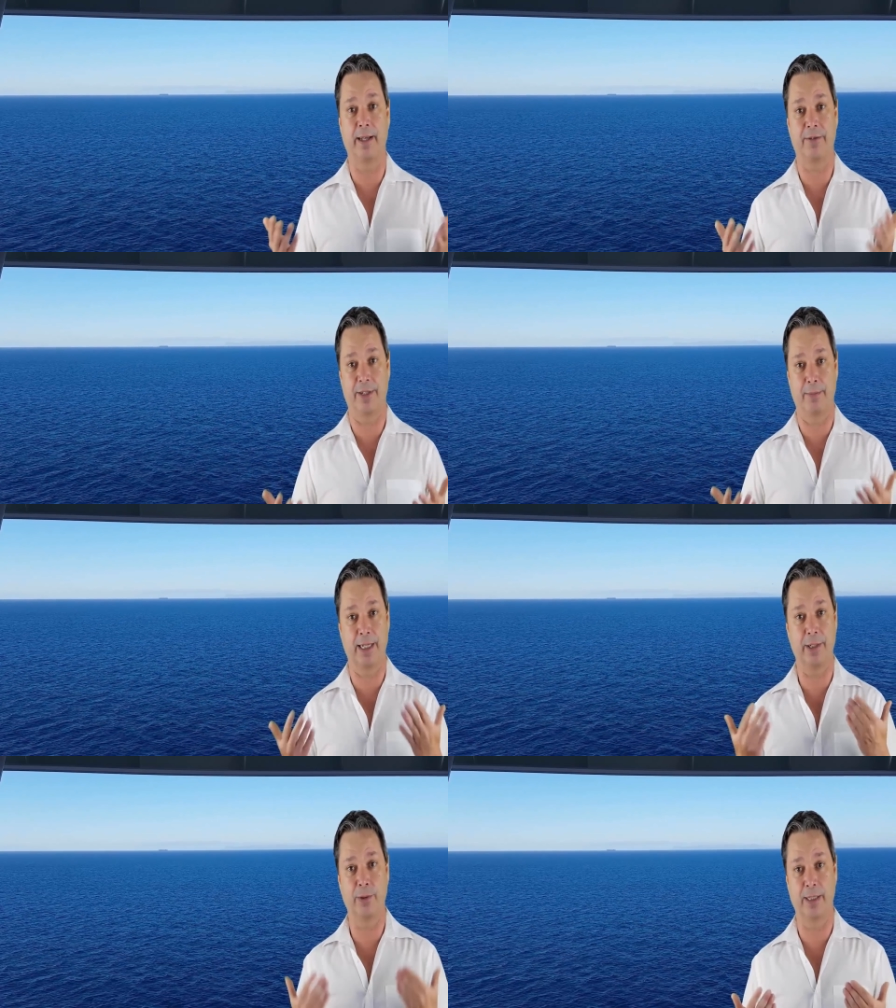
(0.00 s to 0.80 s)
of
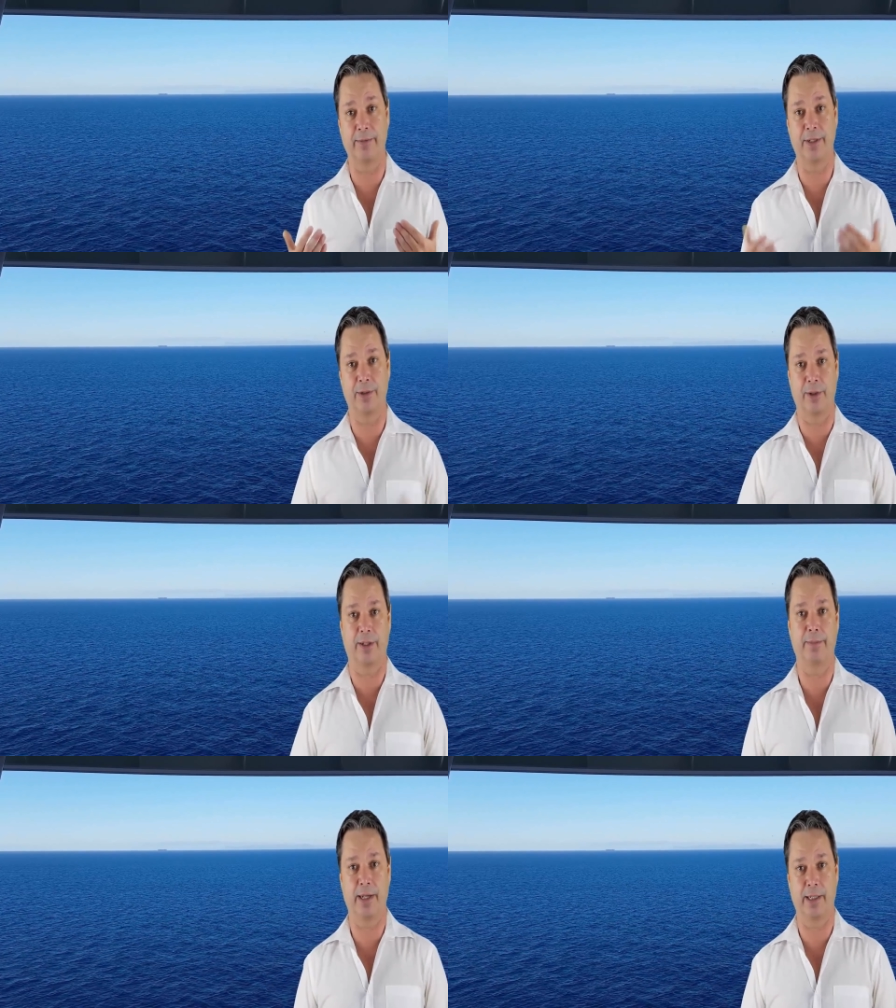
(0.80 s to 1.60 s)
somebody who lives in
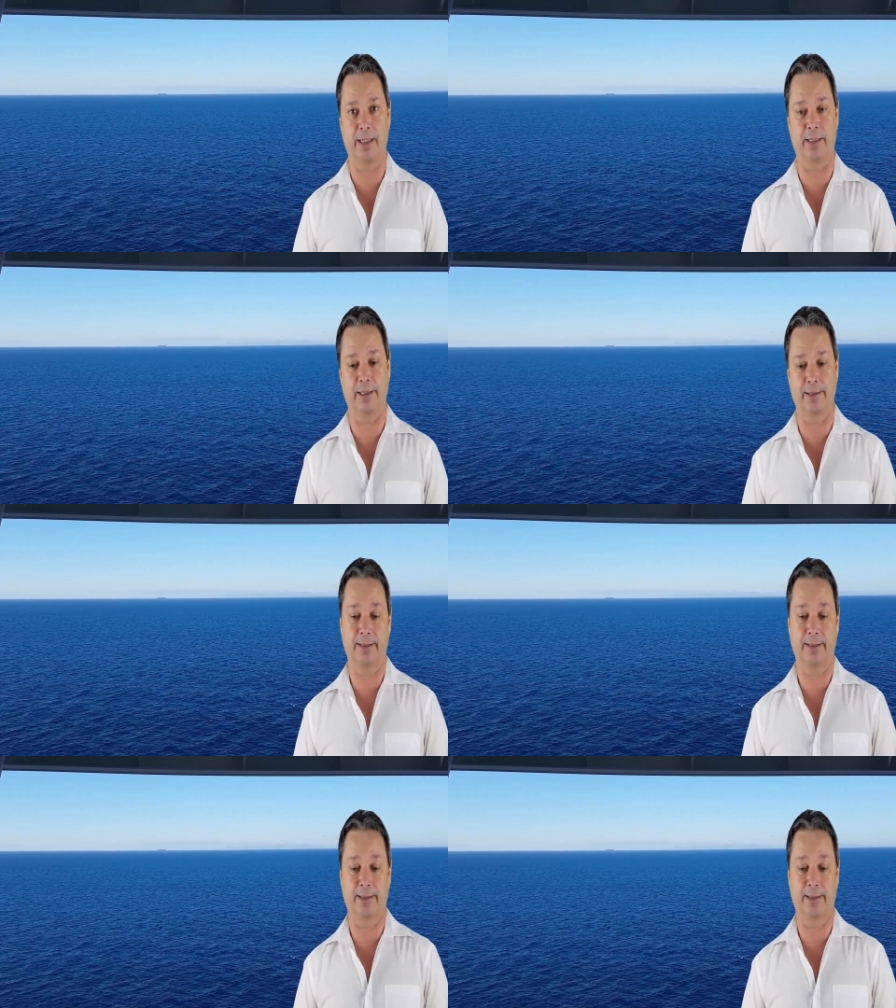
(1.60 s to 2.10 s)
North America.